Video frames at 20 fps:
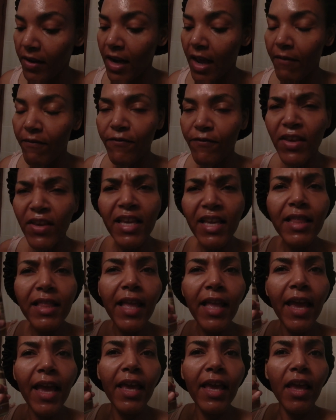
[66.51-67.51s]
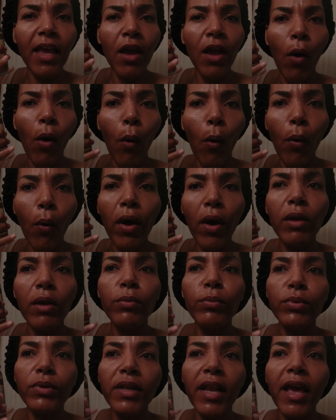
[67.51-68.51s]
And I feel like
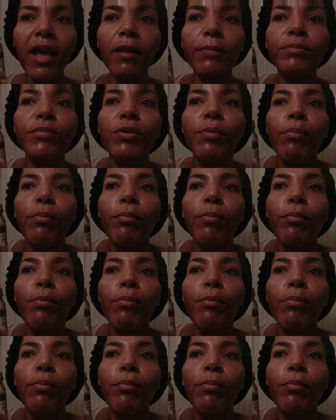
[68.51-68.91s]
oil would help